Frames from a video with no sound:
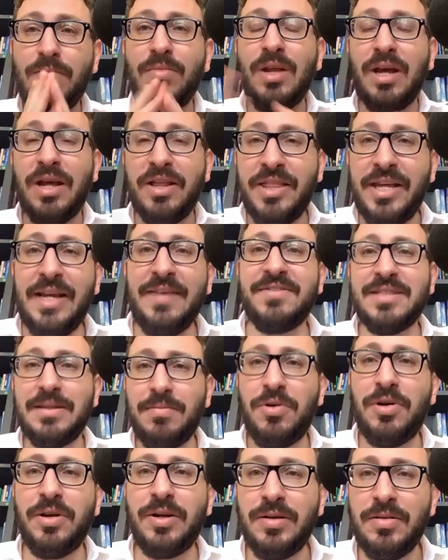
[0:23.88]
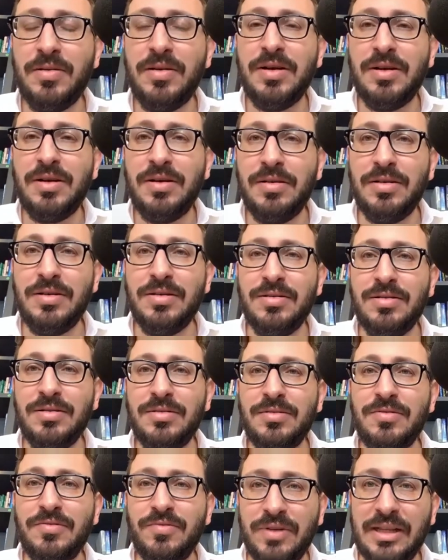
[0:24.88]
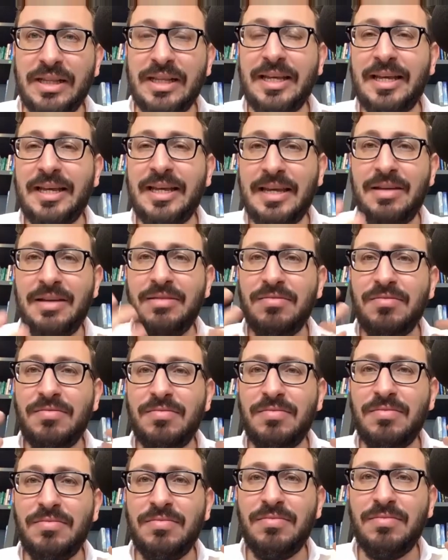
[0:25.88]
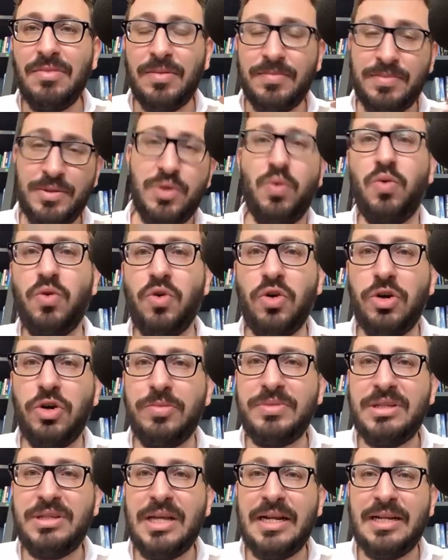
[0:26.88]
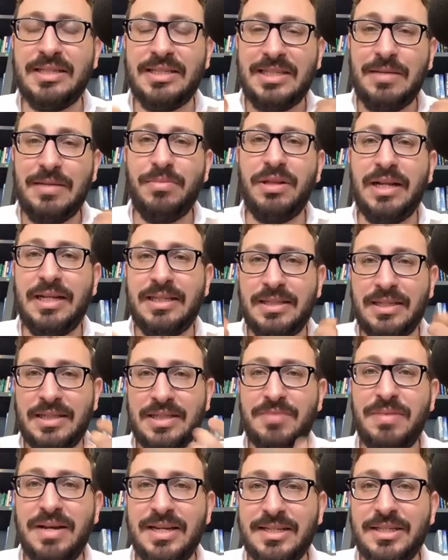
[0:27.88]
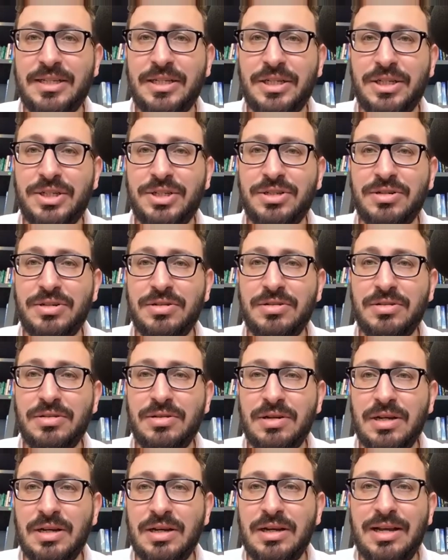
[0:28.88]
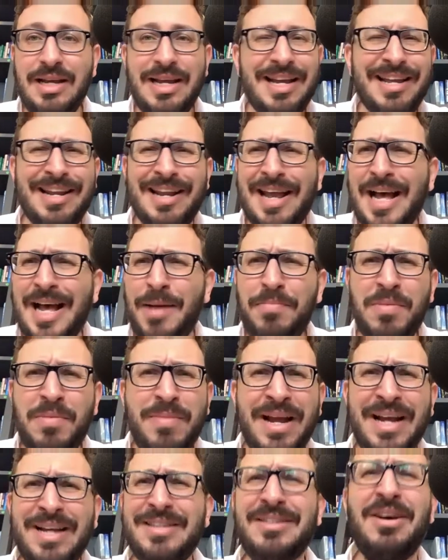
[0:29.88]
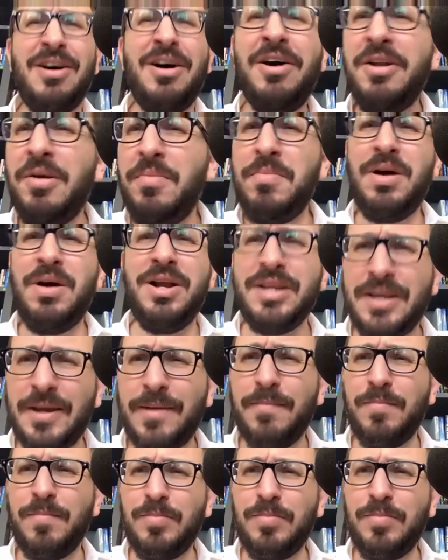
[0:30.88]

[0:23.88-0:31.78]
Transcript: I think if someone really absorbs and assimilates this message, it can help them make a ton of money.